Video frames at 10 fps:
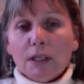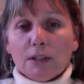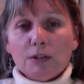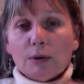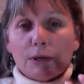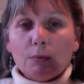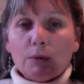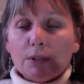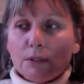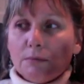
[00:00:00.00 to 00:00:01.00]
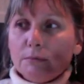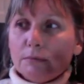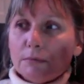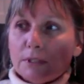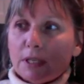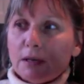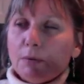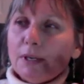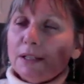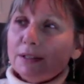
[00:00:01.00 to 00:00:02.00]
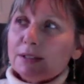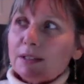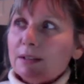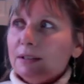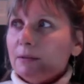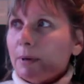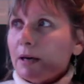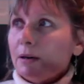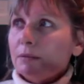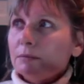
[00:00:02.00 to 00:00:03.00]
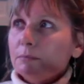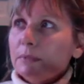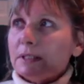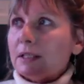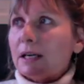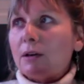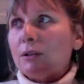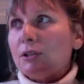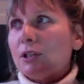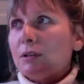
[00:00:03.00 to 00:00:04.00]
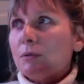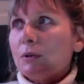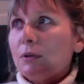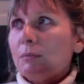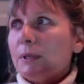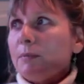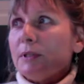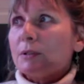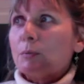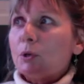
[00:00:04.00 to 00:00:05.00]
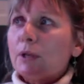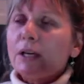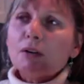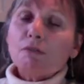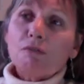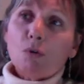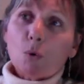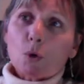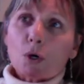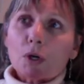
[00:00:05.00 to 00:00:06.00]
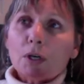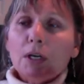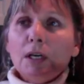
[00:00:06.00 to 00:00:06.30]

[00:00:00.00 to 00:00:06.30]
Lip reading: So I would say, well, as I think about missing out in general, maybe it's more like a 4.